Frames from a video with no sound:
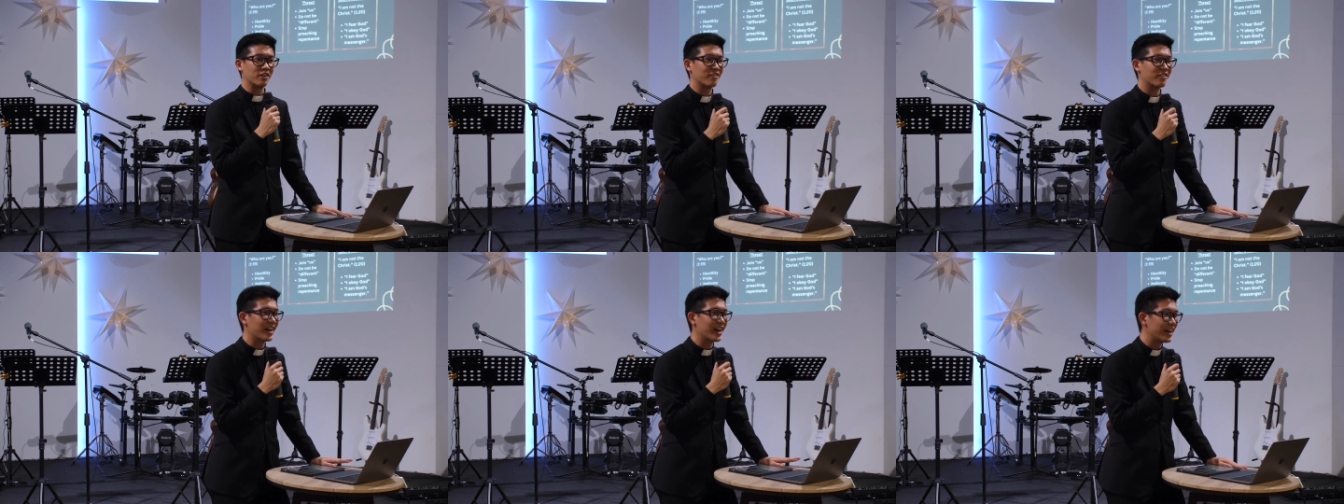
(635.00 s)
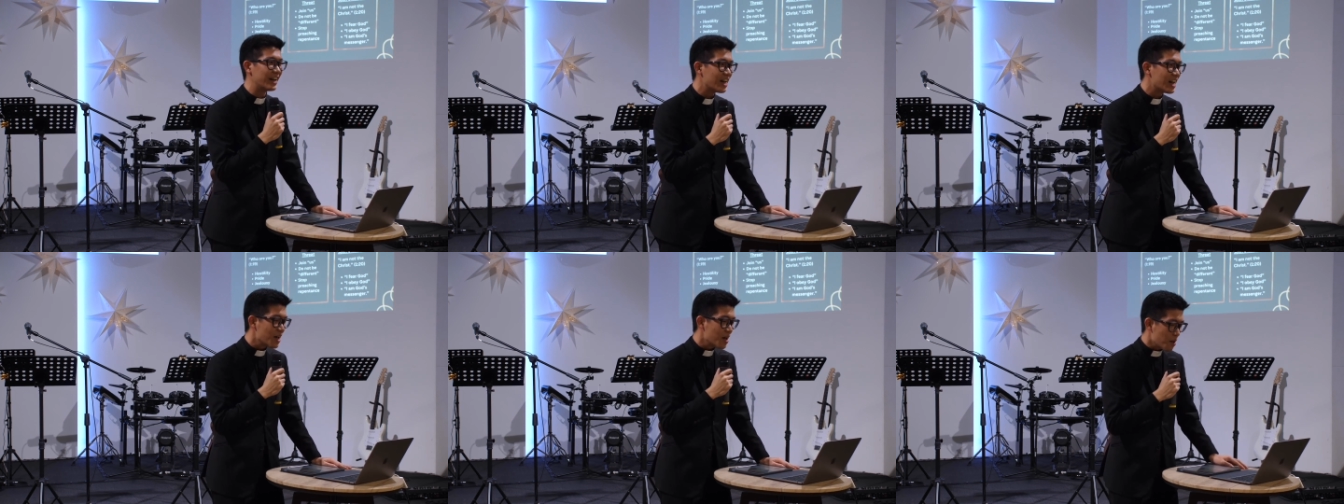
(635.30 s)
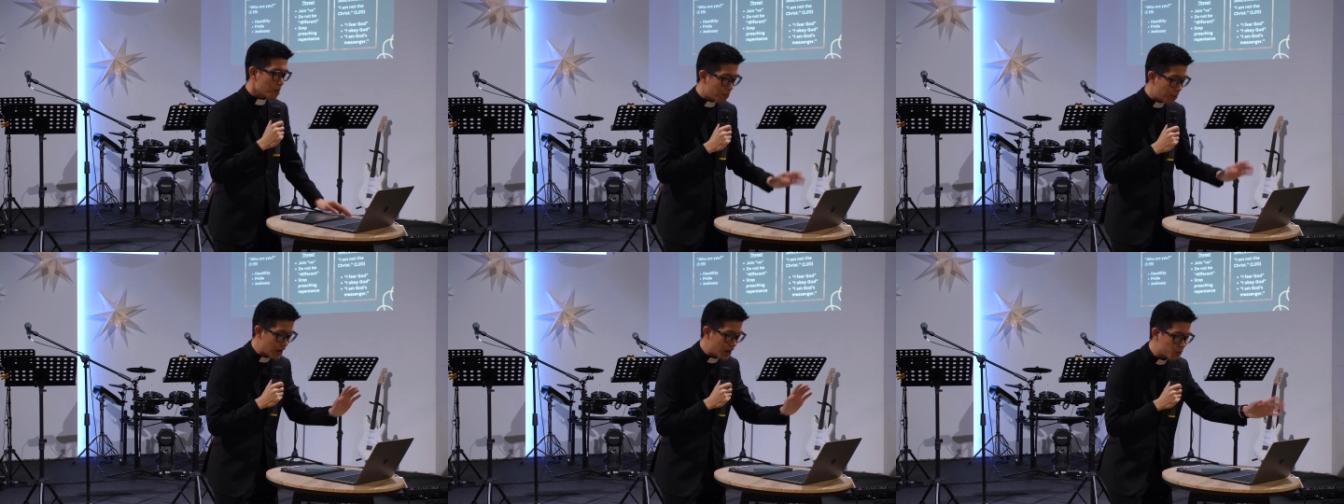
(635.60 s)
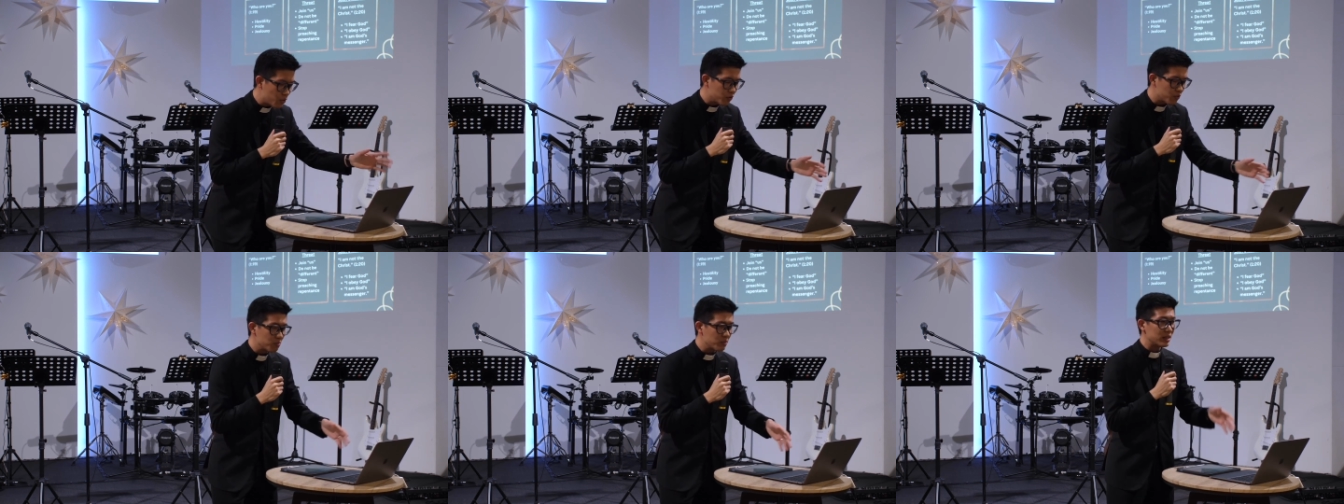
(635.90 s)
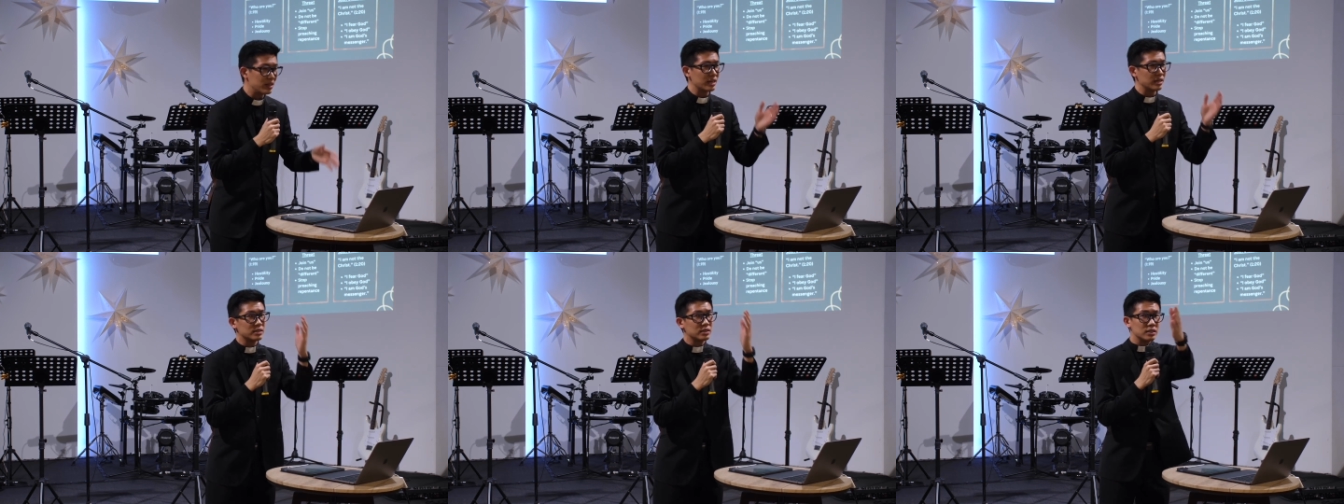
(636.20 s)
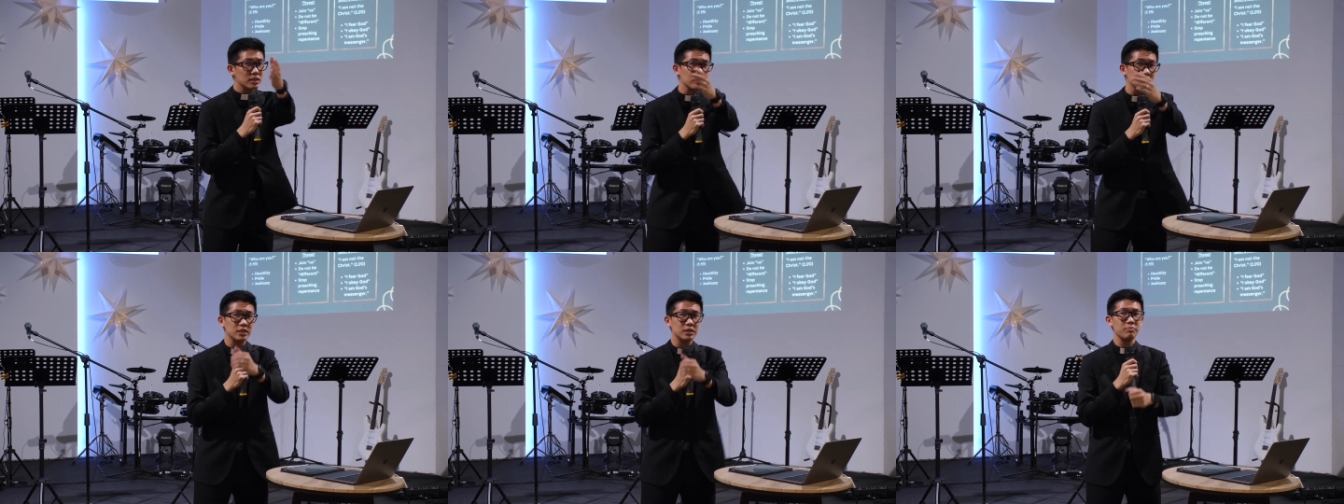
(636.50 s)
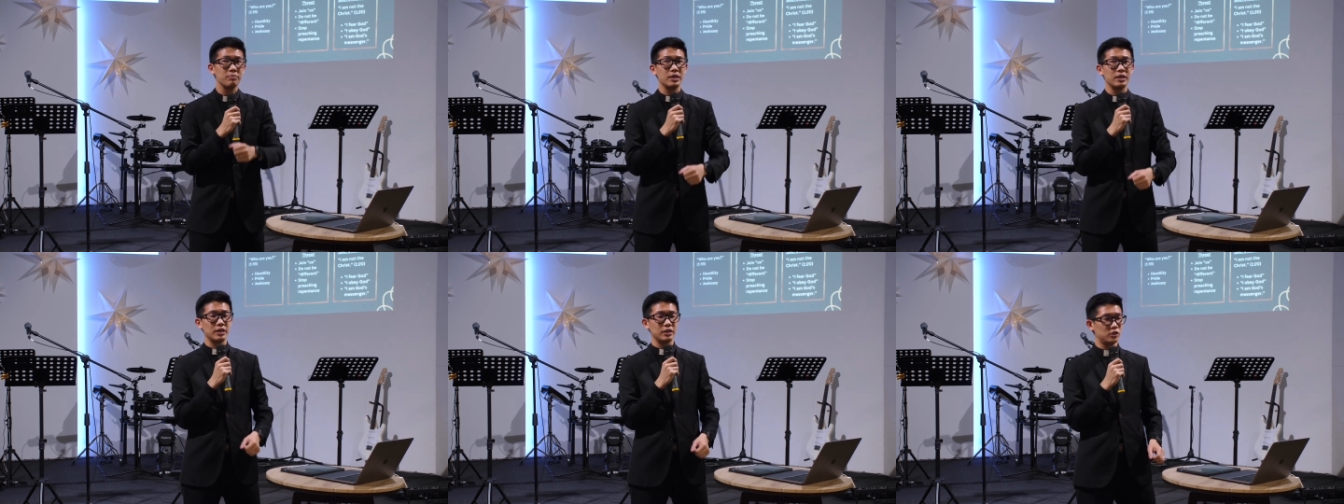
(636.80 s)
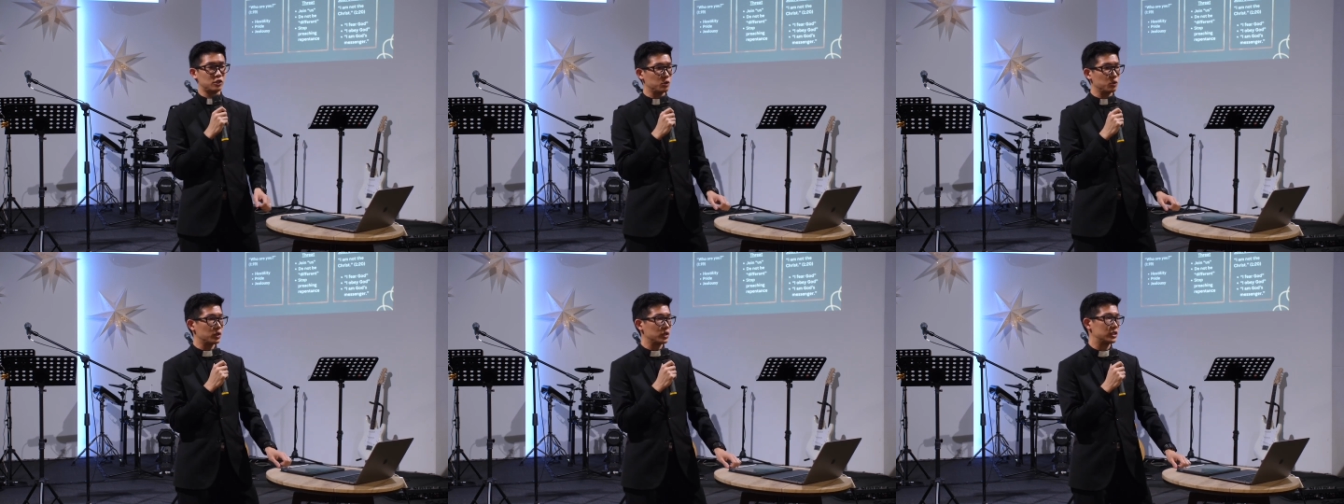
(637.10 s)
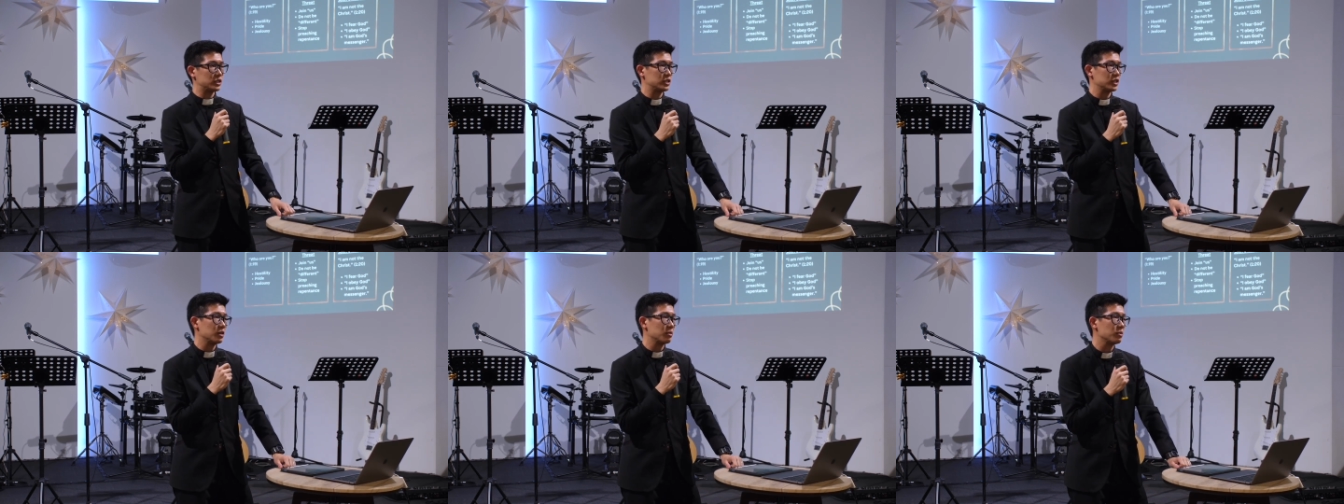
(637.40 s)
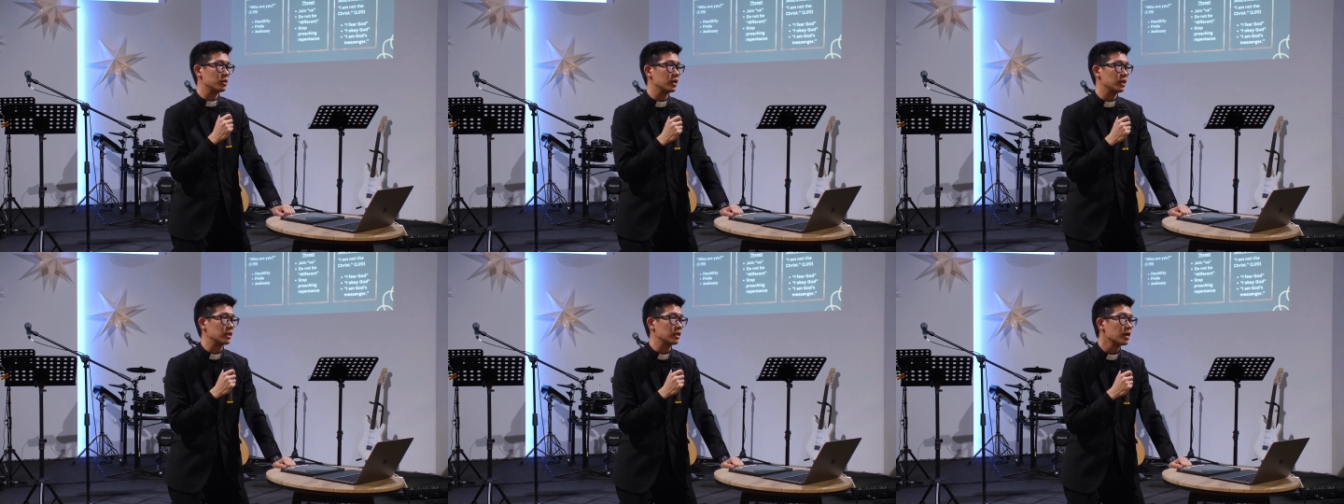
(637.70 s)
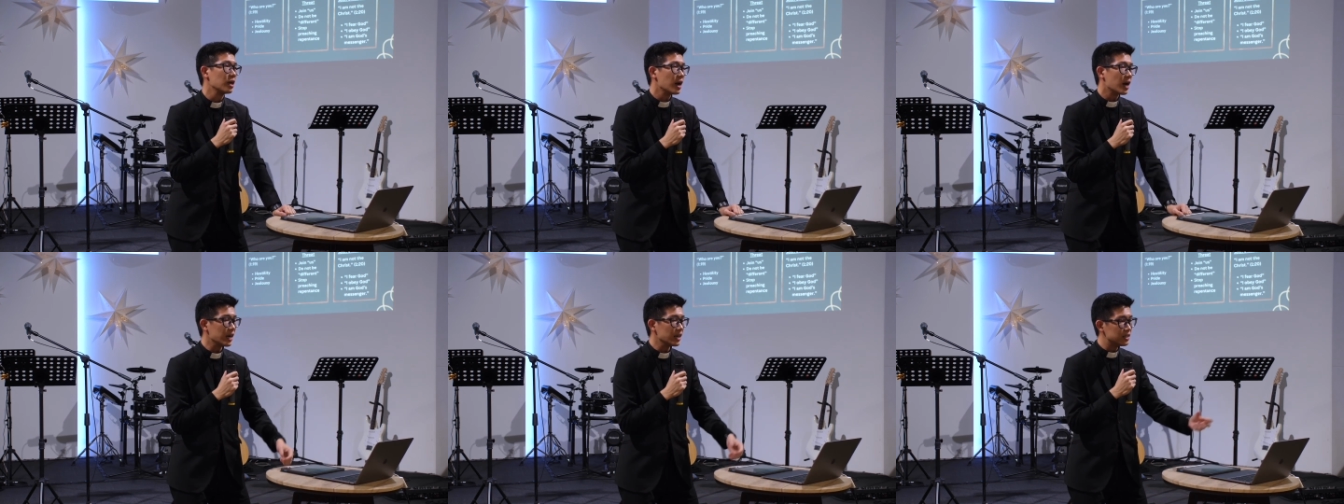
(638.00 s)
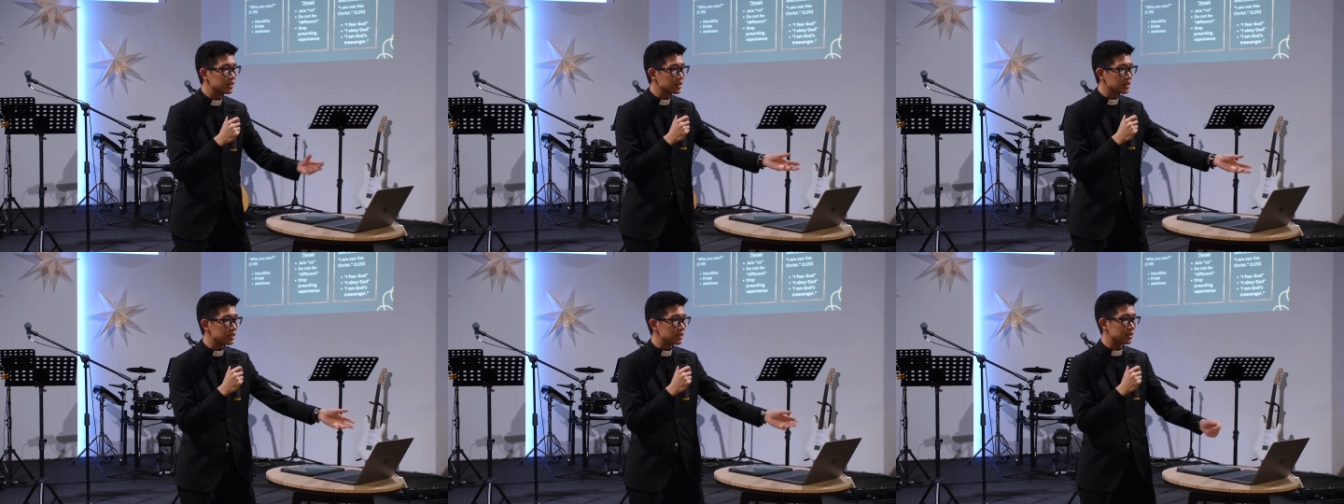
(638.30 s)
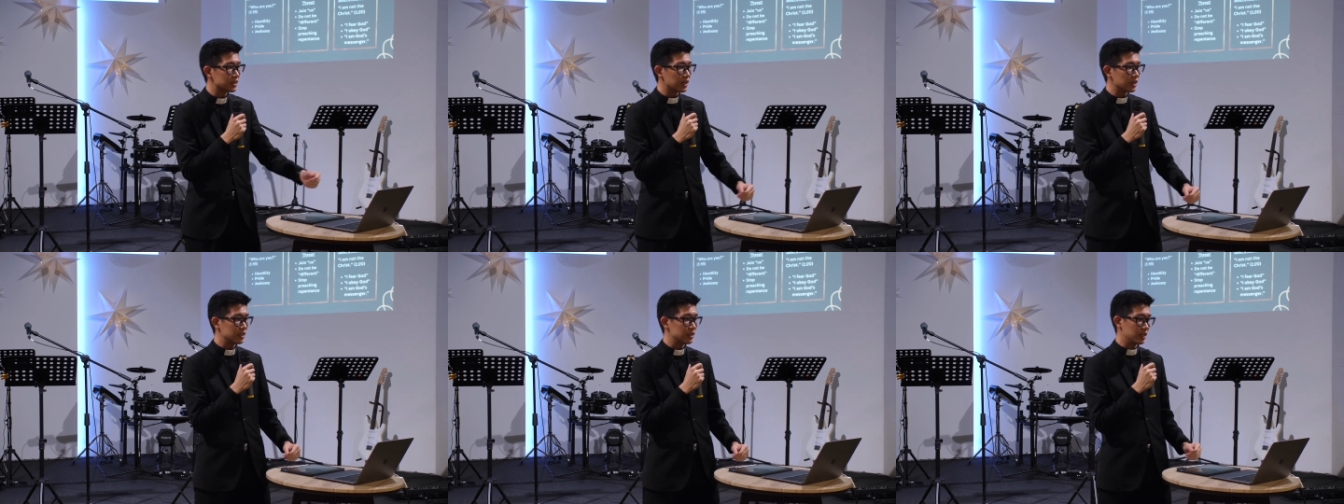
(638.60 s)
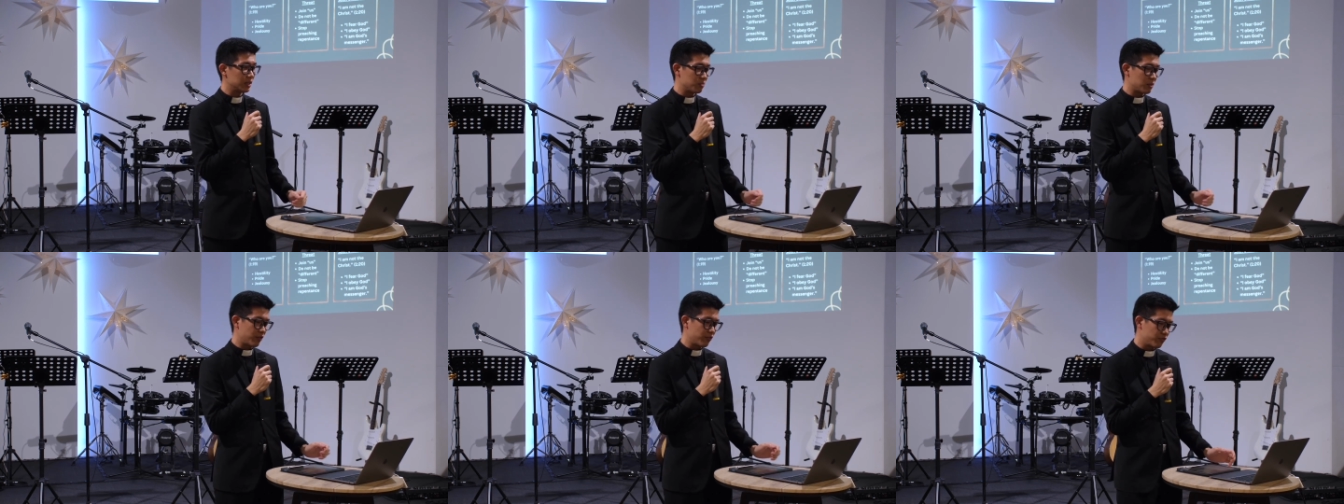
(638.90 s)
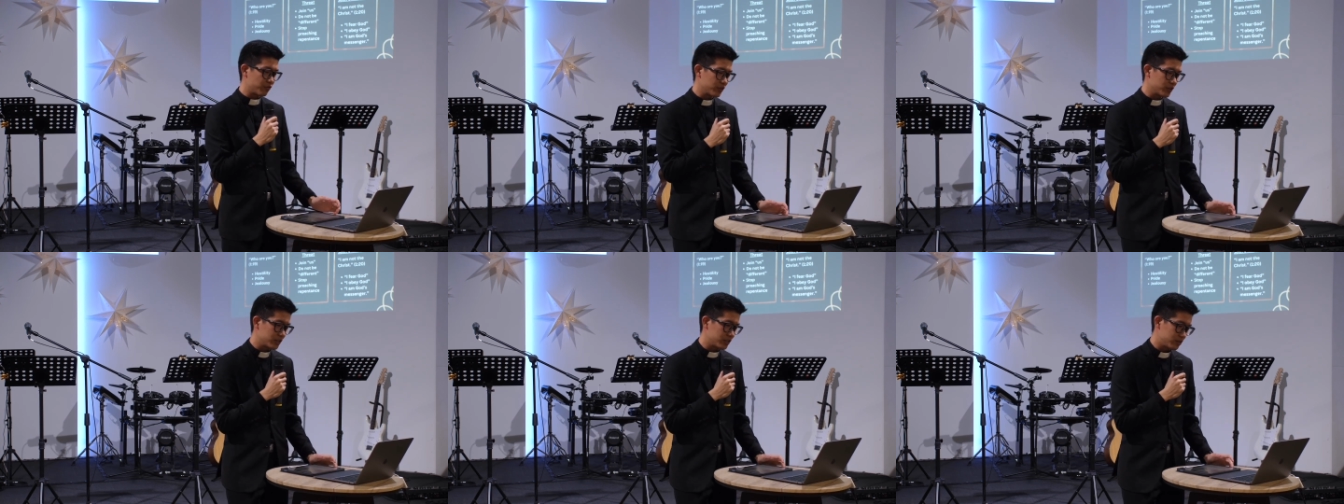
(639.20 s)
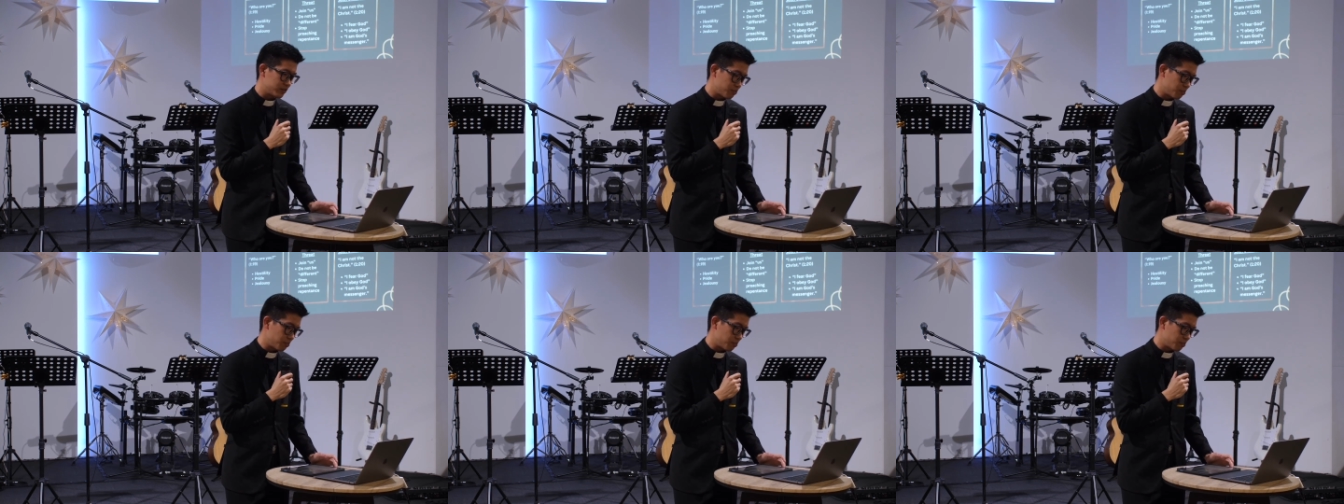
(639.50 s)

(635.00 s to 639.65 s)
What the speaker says: right? Bear with me. There's 30 minutes to a sermon. I just started my first